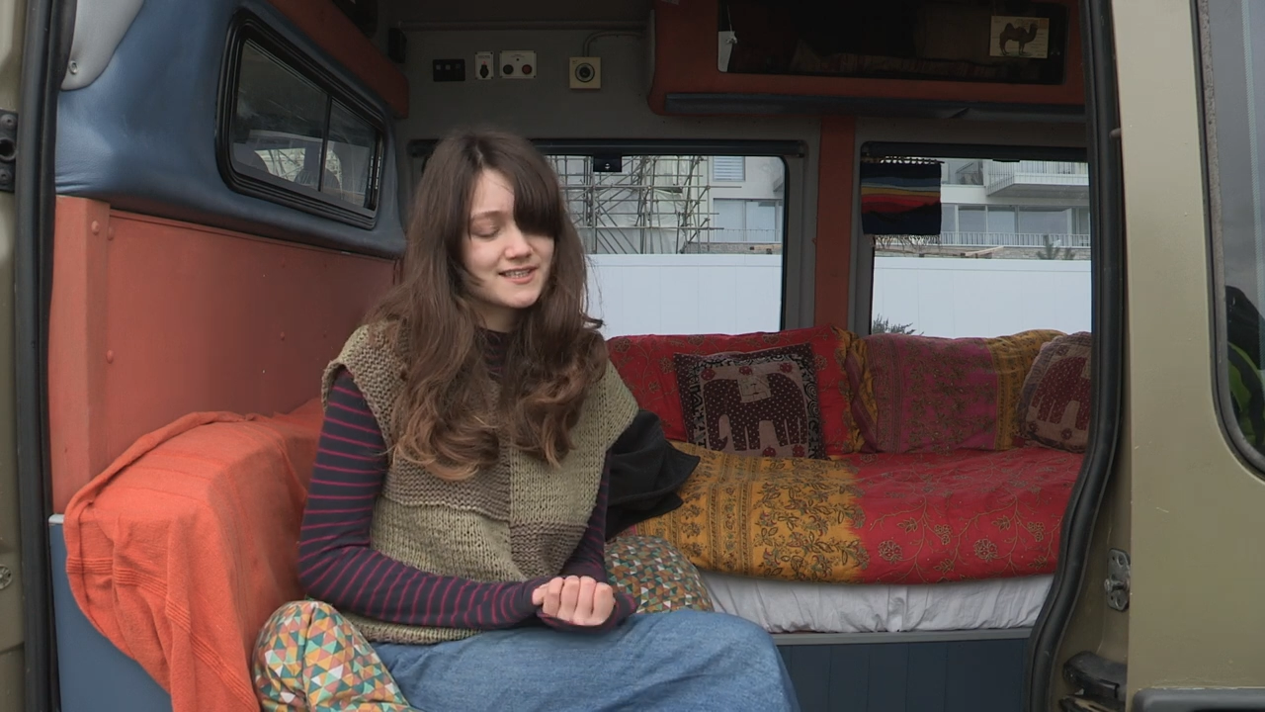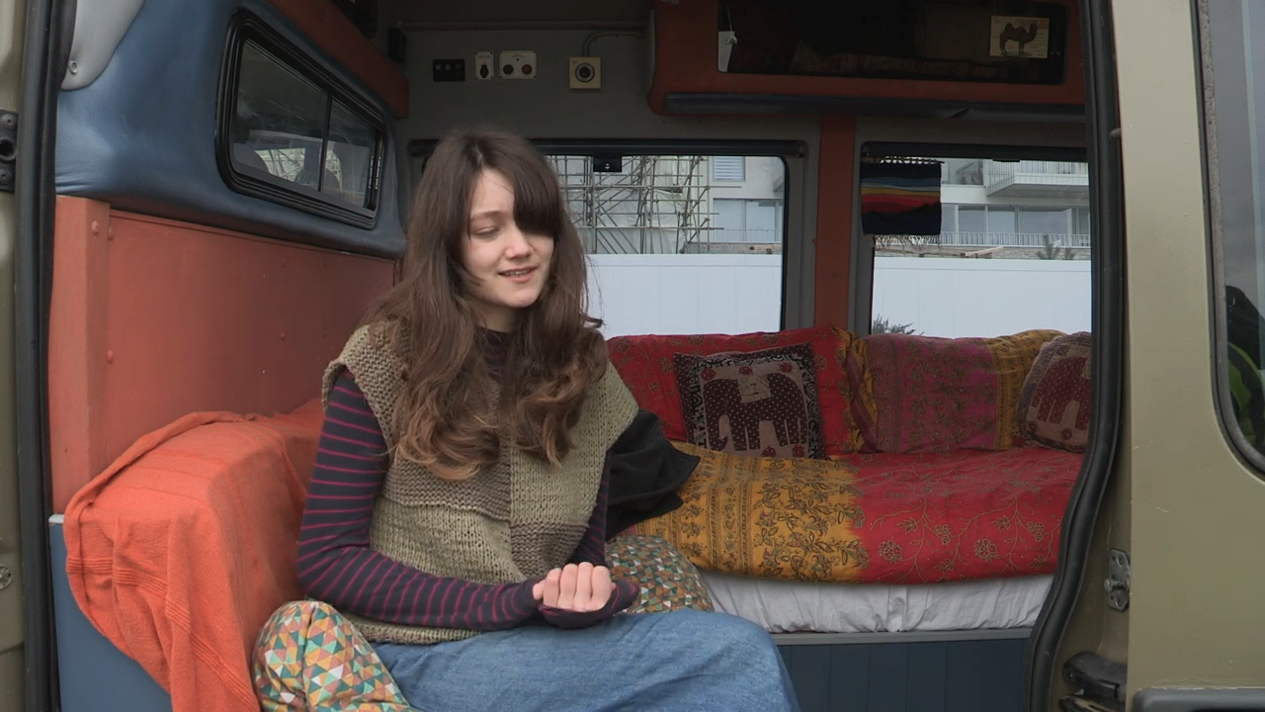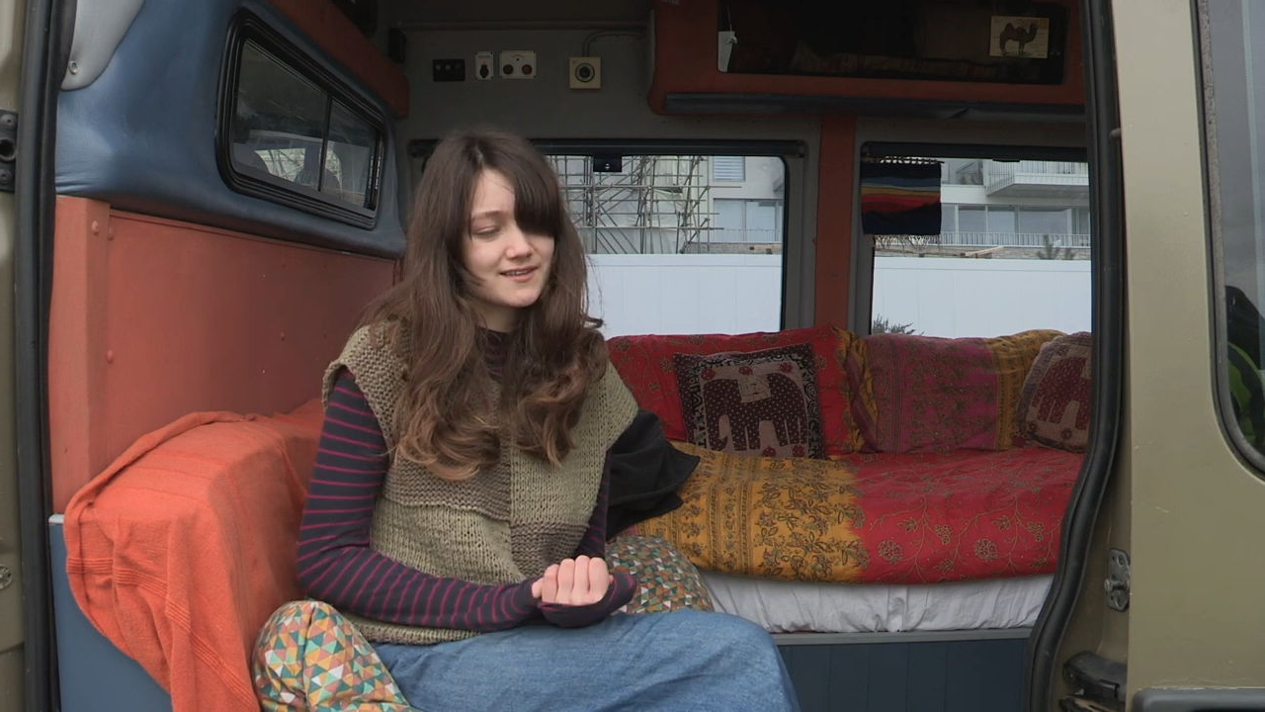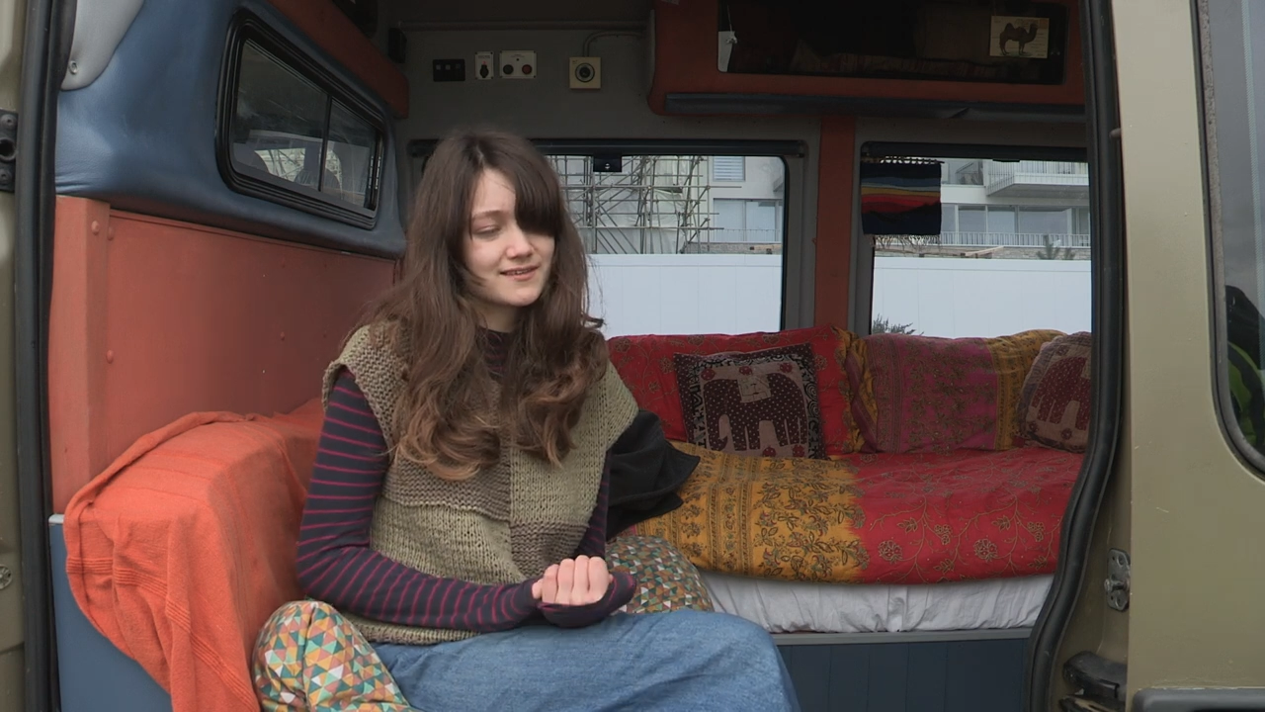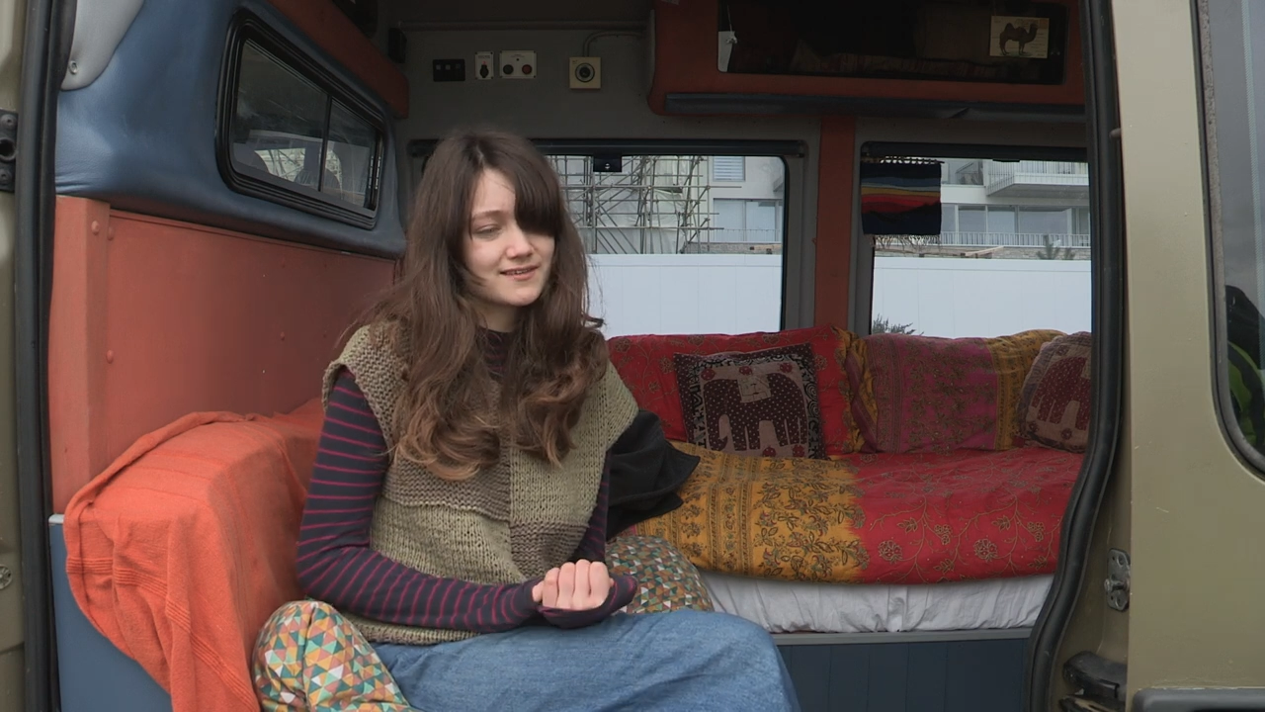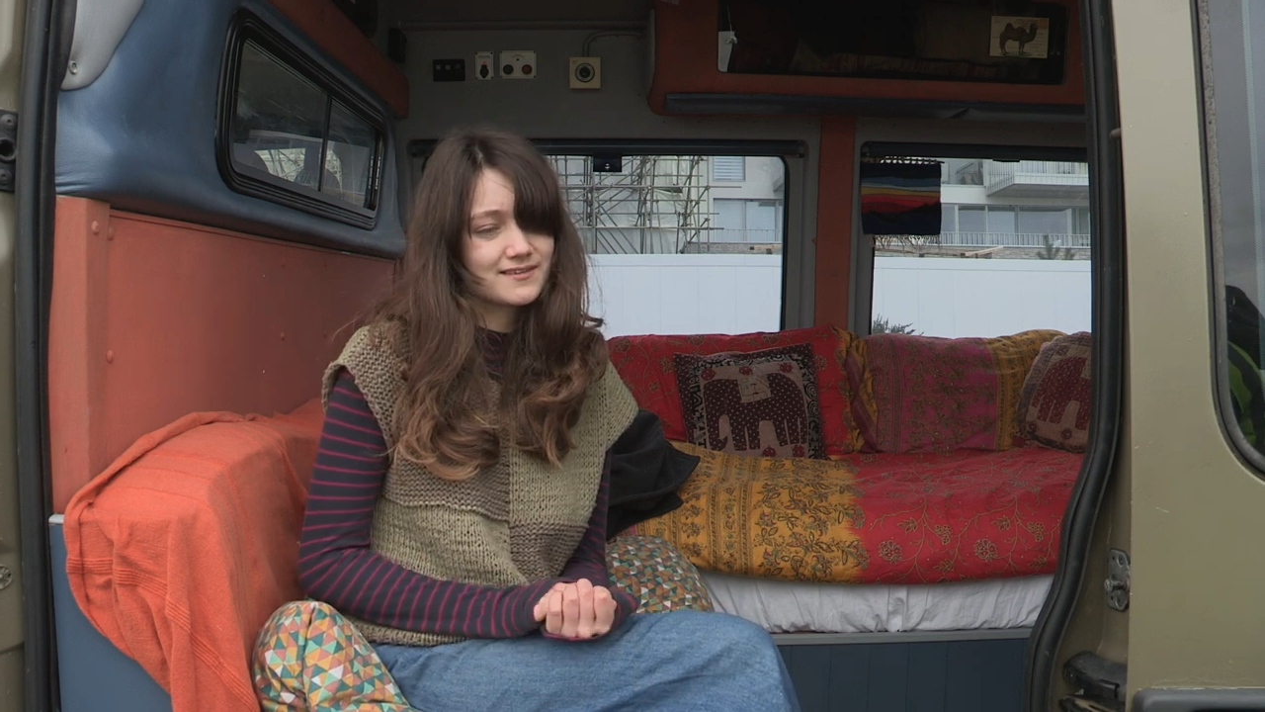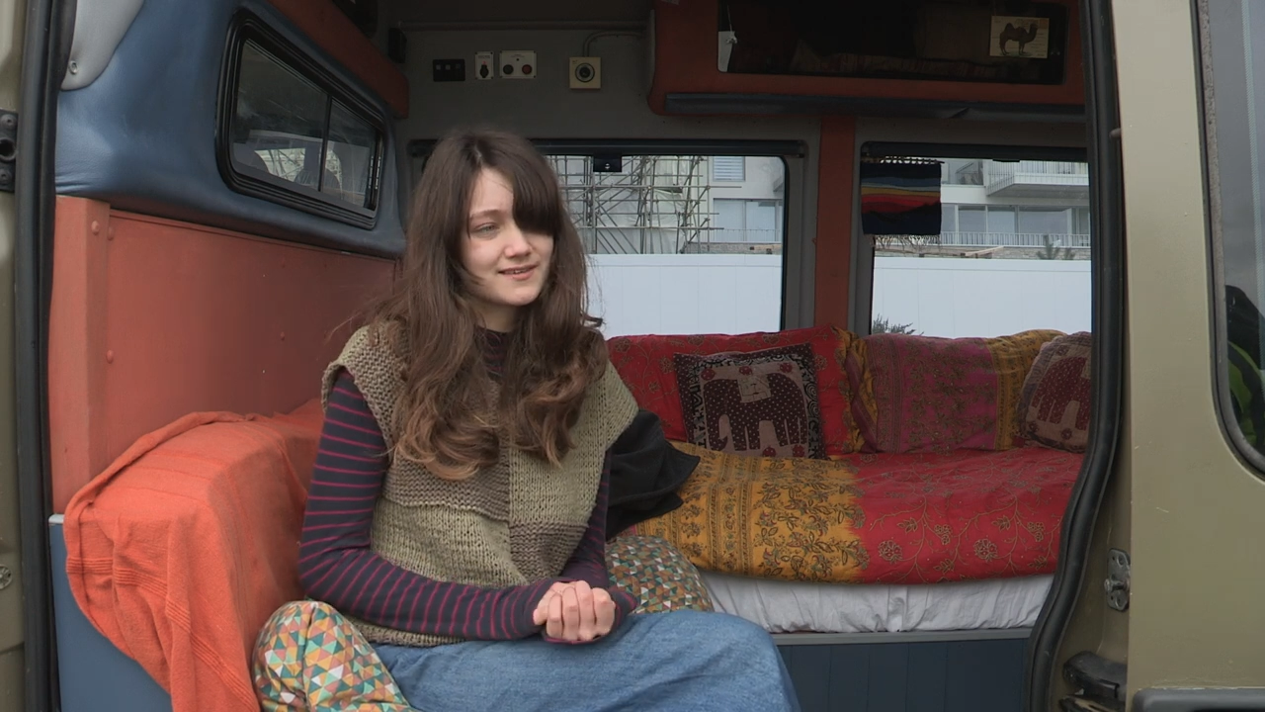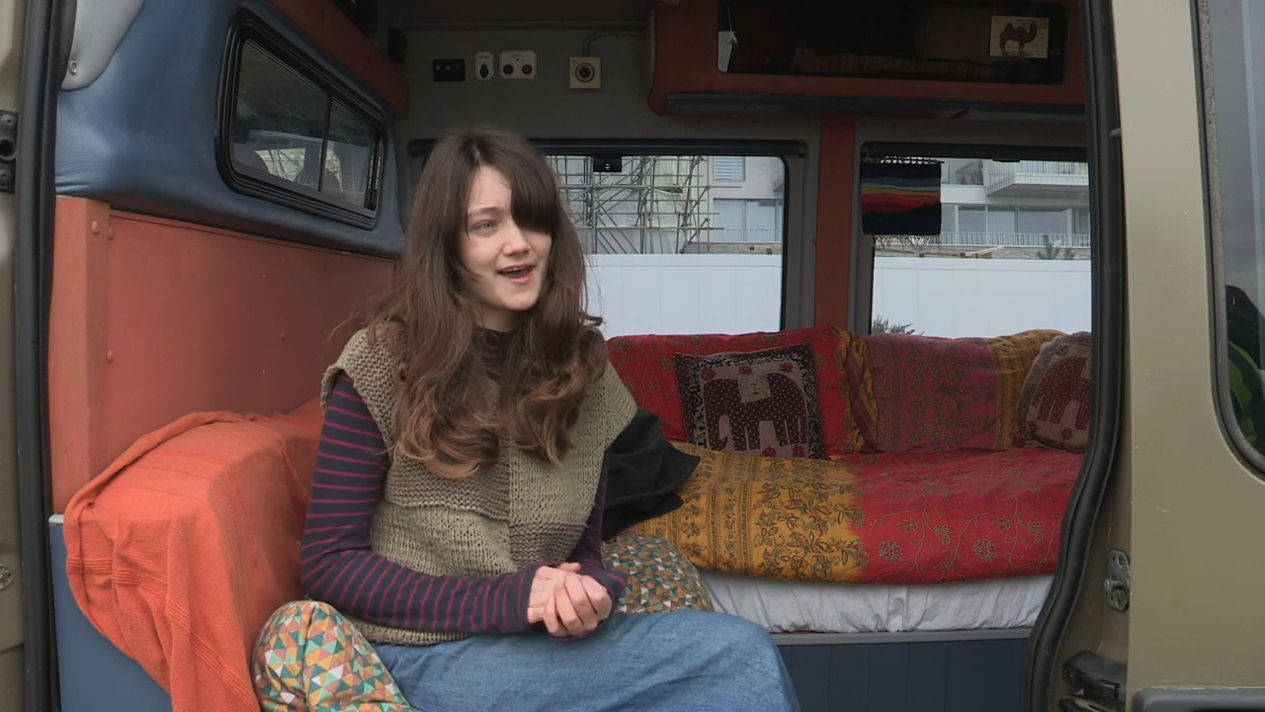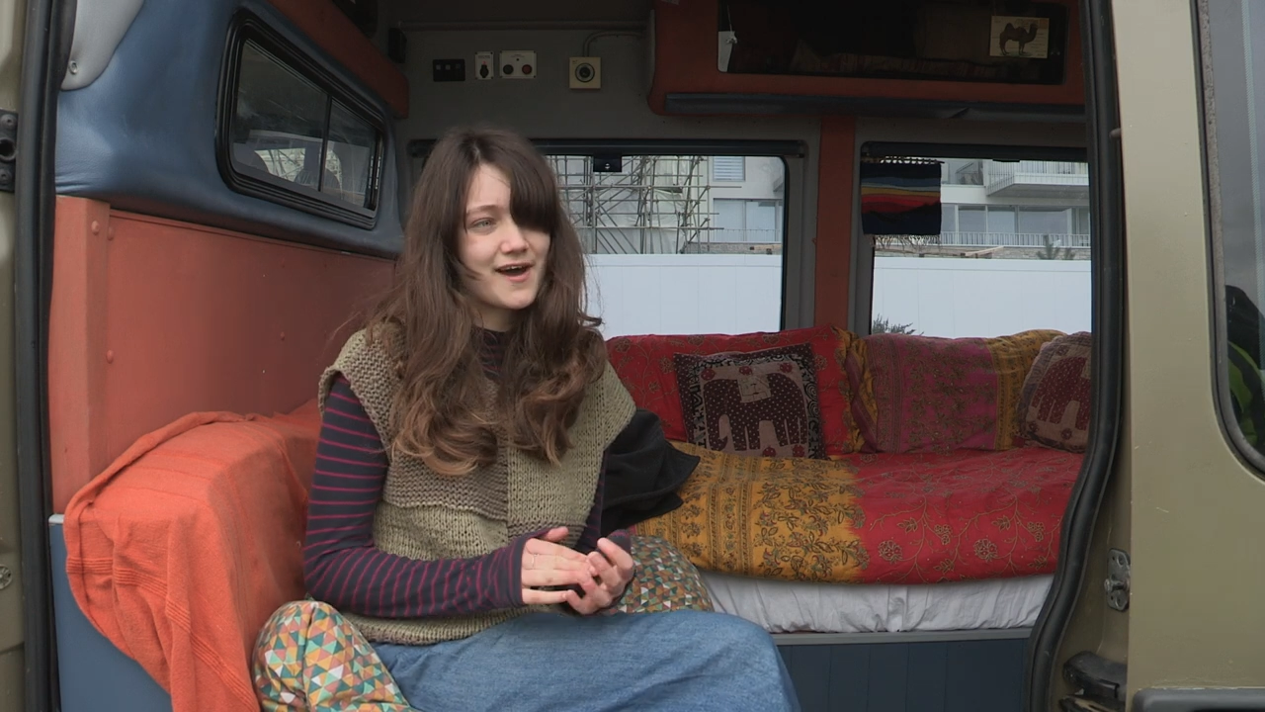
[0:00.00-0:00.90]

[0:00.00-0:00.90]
to get